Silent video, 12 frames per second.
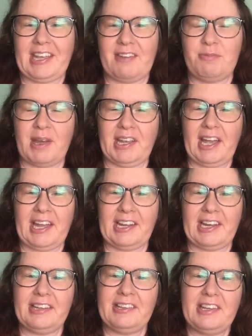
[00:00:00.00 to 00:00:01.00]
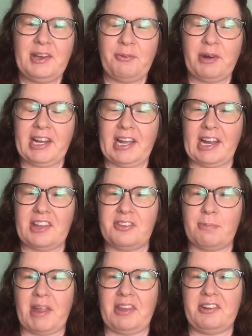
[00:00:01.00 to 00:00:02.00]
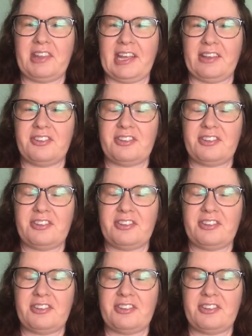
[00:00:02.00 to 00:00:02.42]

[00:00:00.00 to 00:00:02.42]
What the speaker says: I've been kind of working on some other things.